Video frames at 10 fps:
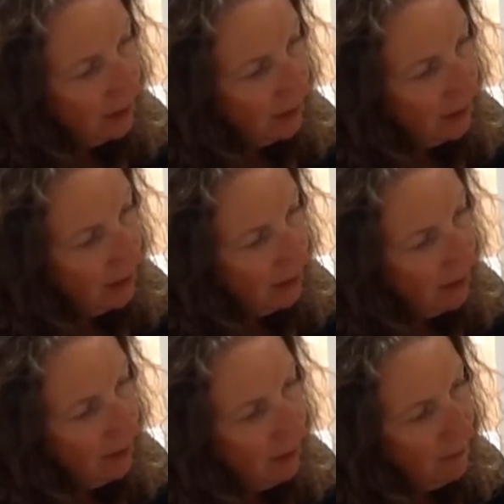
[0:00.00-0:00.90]
Here they
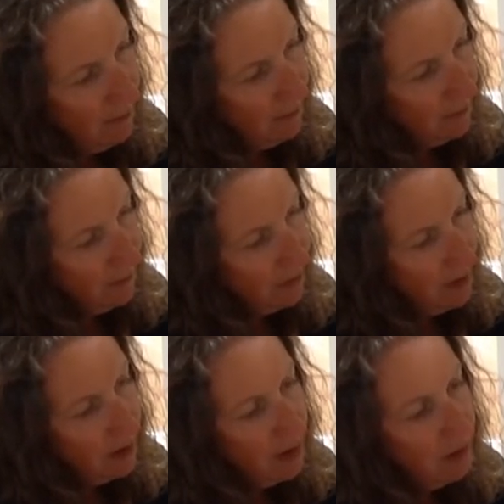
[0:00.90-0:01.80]
are,
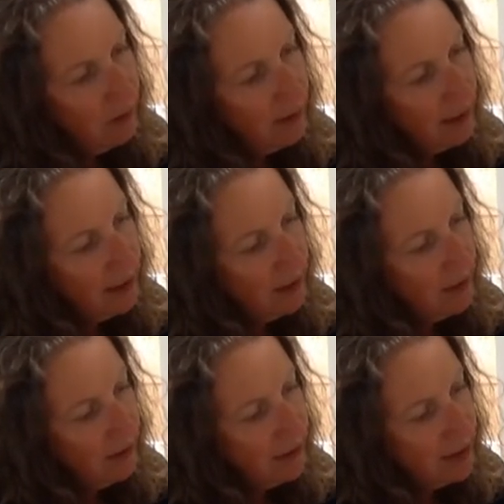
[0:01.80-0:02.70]
quickly
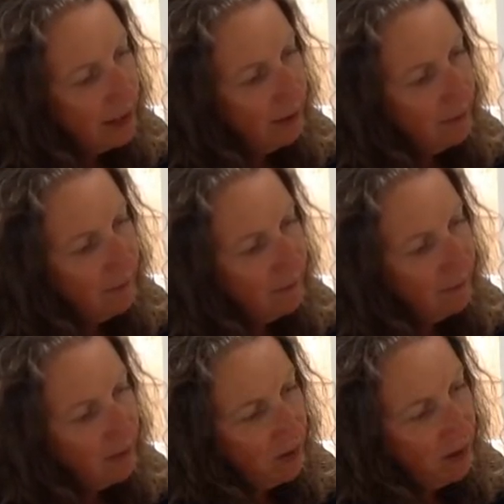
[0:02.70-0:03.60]
colour it
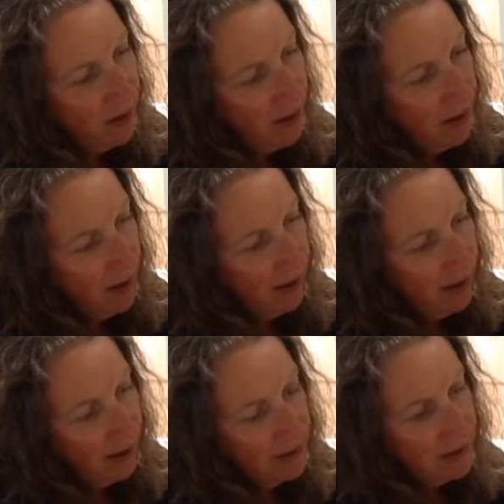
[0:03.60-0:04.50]
in.
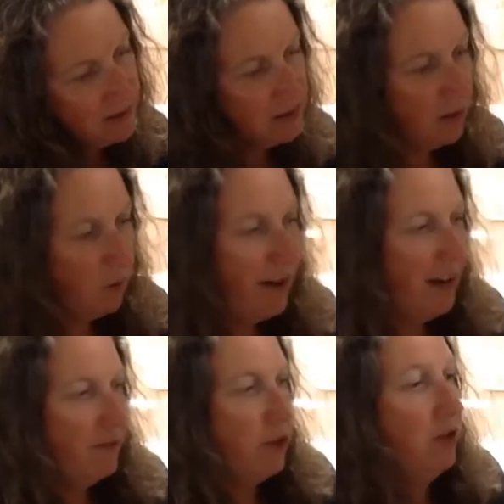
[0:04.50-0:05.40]
Okay, so that when
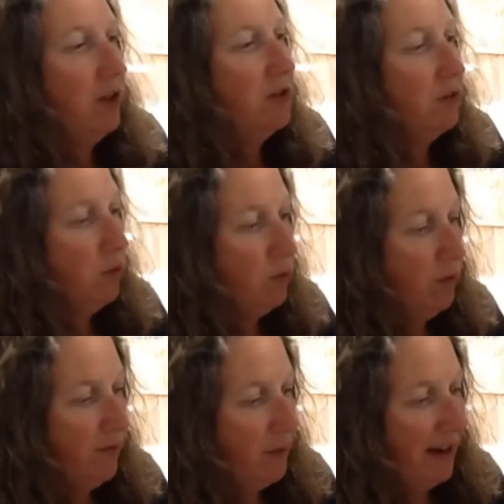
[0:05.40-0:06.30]
I've coloured all
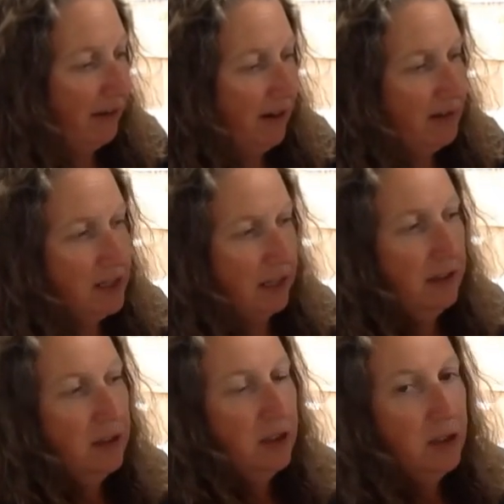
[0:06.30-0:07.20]
of the background in,
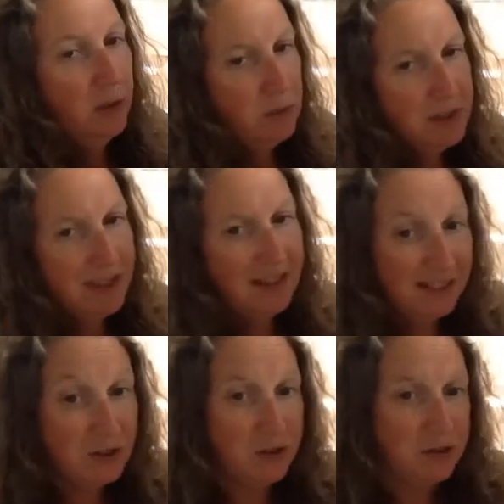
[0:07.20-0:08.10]
you will see that
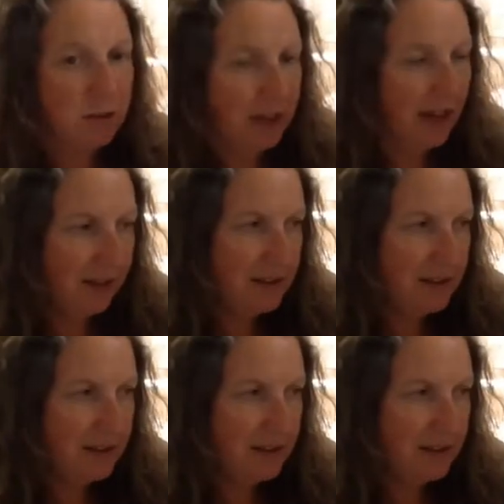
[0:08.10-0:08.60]
it does look like the